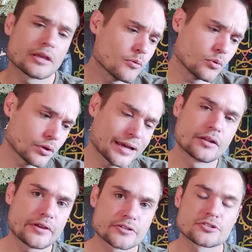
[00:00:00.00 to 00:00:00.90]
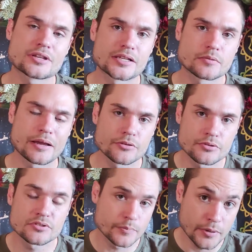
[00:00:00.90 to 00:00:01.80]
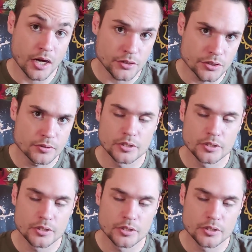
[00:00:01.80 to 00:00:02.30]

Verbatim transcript: They will kind of exercise the boundaries upon you,